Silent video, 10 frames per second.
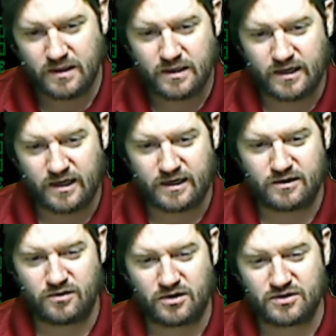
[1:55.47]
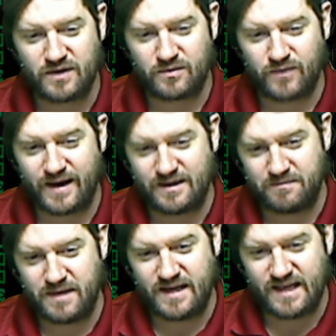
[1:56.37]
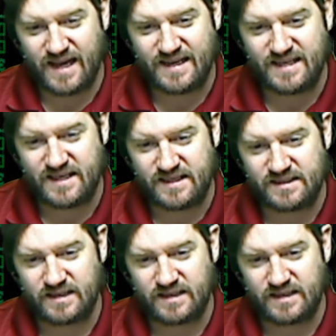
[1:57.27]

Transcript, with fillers: Uh, you also get random meeting I Ds.